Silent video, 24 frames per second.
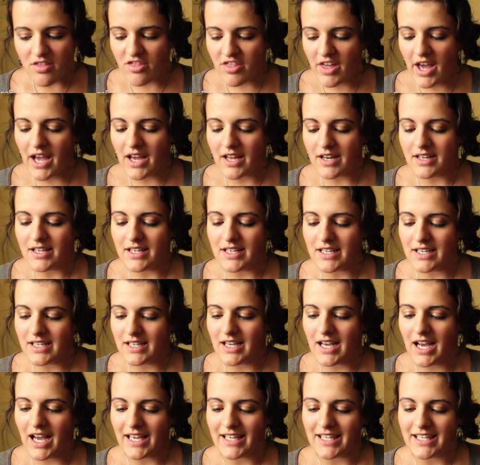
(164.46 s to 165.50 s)
that
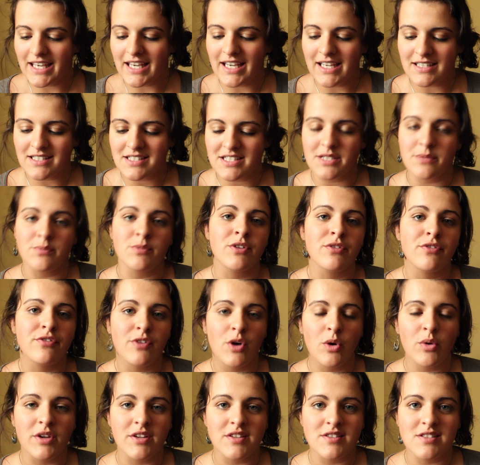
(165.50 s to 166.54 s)
I can't seem to
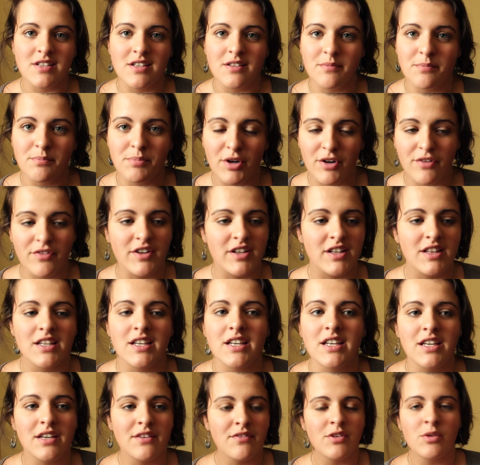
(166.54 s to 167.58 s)
focus it perfectly,
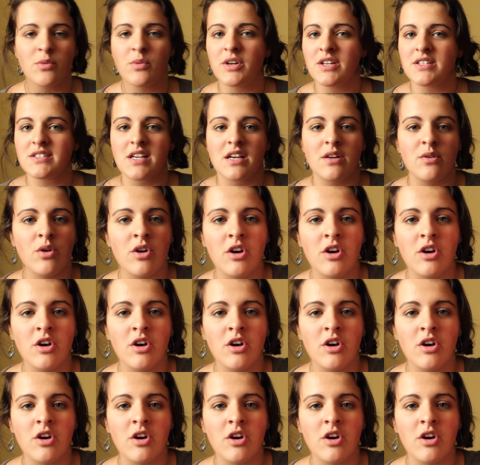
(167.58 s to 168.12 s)
even when it's on